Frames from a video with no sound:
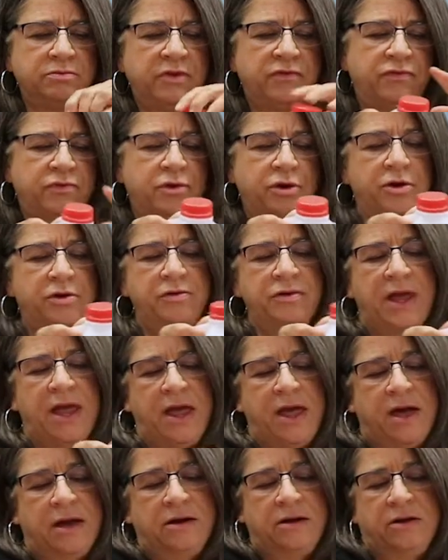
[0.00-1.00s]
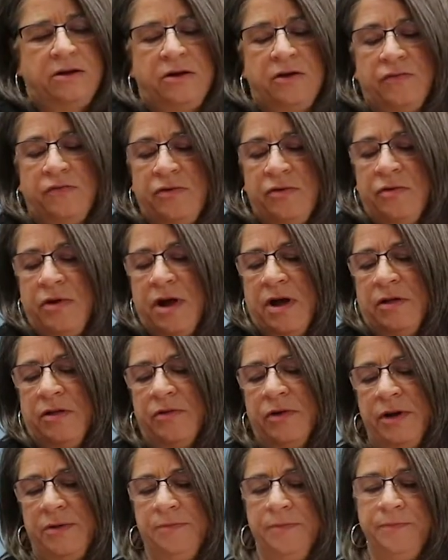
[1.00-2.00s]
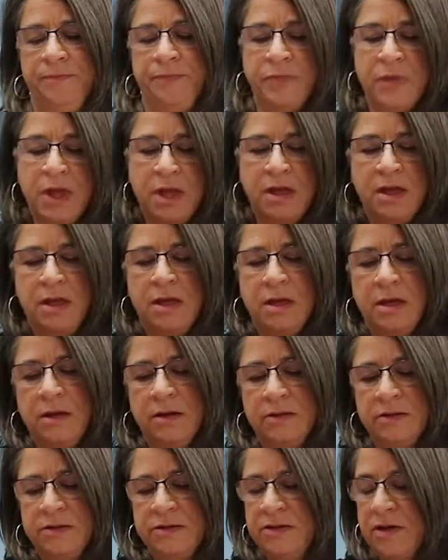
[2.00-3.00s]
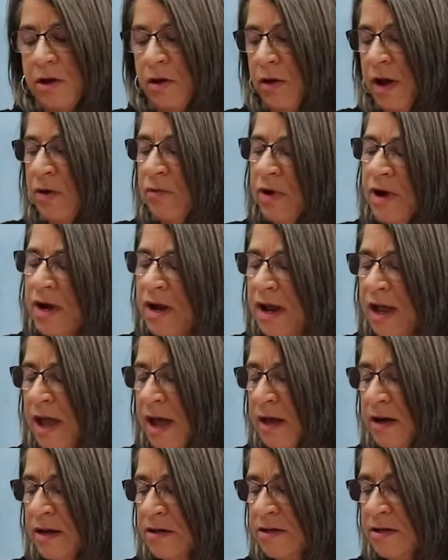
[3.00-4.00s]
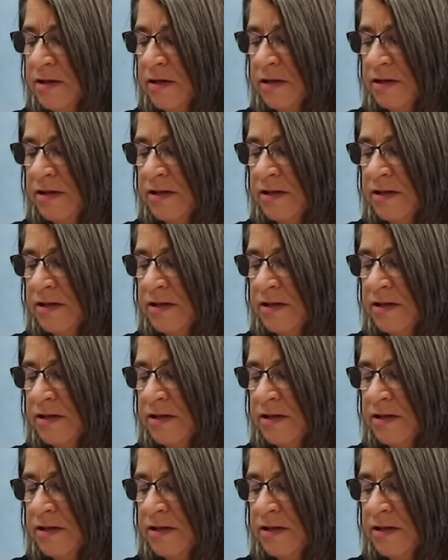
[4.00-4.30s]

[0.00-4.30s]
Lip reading: before you add your food coloring. So, and we're going to add it to the